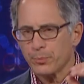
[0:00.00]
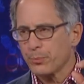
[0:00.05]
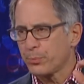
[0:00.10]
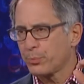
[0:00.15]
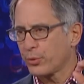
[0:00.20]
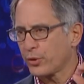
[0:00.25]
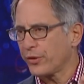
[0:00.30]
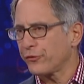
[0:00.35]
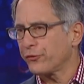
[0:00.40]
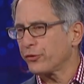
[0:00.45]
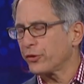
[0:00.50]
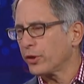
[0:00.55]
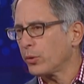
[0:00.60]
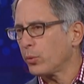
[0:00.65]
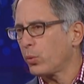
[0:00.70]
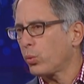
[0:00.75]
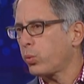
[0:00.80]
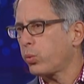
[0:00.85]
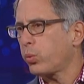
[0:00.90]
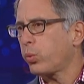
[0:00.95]
Briefly,
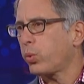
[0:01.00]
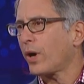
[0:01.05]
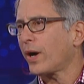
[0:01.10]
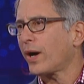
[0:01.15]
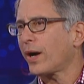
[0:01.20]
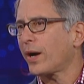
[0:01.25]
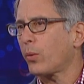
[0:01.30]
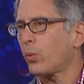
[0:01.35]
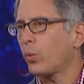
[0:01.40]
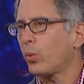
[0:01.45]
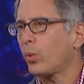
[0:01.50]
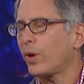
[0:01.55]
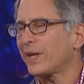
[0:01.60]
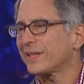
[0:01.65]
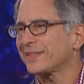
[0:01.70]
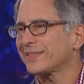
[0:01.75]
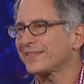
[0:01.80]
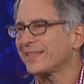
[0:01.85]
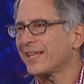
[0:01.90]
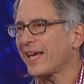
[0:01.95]

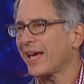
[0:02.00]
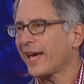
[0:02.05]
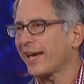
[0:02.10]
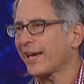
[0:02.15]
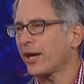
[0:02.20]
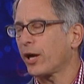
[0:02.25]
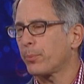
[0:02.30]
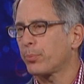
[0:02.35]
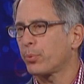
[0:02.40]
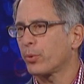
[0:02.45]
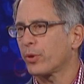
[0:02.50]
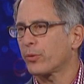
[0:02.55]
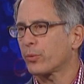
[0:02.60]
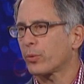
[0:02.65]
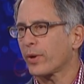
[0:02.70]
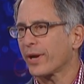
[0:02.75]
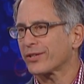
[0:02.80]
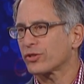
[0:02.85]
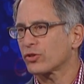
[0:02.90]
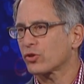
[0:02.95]
what's the hang-up with
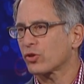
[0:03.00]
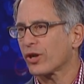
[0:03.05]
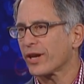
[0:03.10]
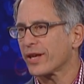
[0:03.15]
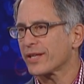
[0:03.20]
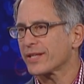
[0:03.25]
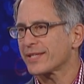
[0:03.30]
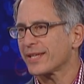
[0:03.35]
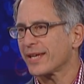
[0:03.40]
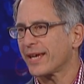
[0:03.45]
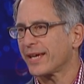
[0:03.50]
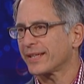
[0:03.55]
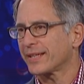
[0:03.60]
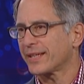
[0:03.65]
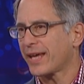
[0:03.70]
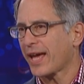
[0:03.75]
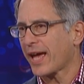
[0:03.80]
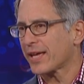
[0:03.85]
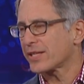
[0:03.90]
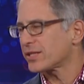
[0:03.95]
restaurants and
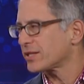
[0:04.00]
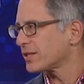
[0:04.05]
gas